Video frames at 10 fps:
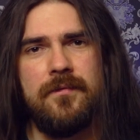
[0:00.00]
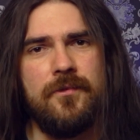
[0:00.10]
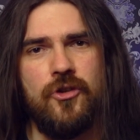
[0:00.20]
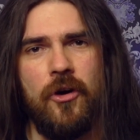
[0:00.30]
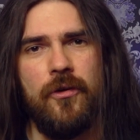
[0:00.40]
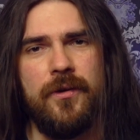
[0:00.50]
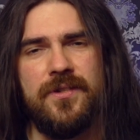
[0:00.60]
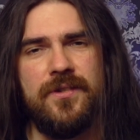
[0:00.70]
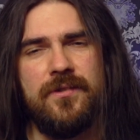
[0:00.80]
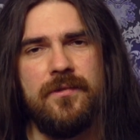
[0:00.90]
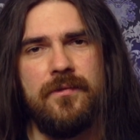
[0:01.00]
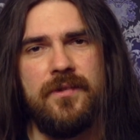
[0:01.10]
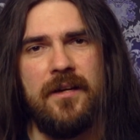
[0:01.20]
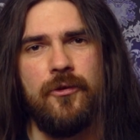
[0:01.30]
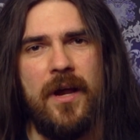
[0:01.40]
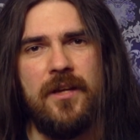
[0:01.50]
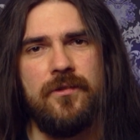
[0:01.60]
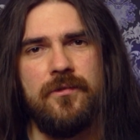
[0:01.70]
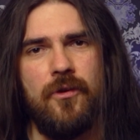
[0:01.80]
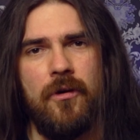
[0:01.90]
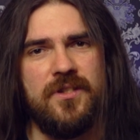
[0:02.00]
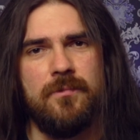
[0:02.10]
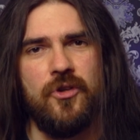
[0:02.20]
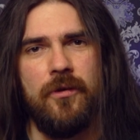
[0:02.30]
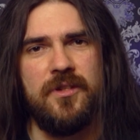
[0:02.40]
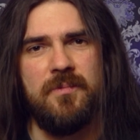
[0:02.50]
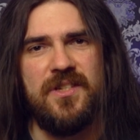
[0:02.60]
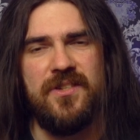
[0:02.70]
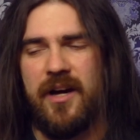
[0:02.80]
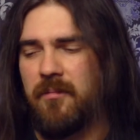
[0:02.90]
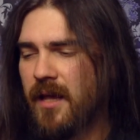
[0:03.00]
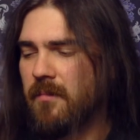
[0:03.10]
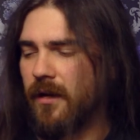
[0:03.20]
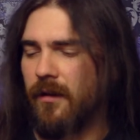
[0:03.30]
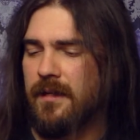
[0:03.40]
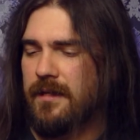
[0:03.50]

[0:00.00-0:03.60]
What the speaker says: genres, 10 great awesome genres beside black metal.